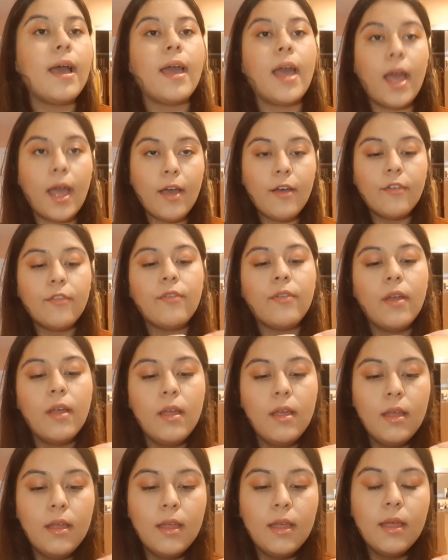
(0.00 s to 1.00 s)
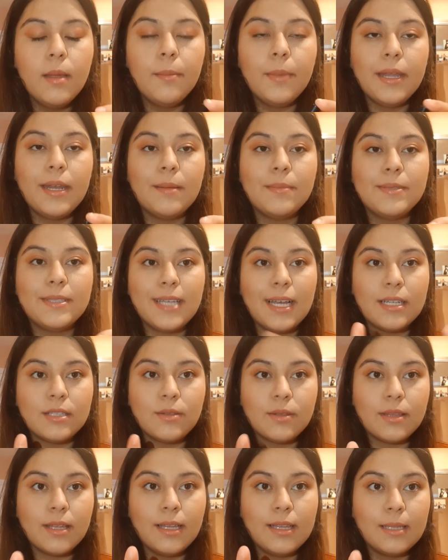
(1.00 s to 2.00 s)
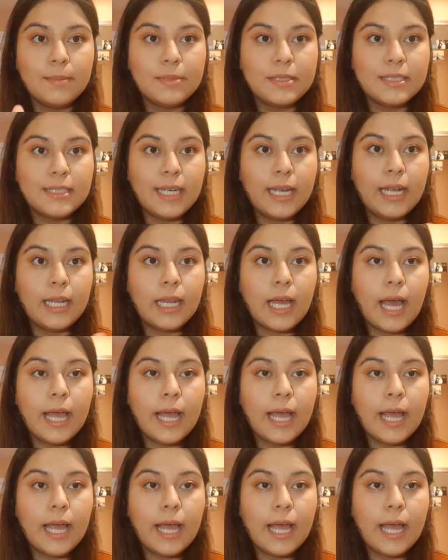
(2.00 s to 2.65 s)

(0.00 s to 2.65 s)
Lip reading: have been obsessed with a lip stain.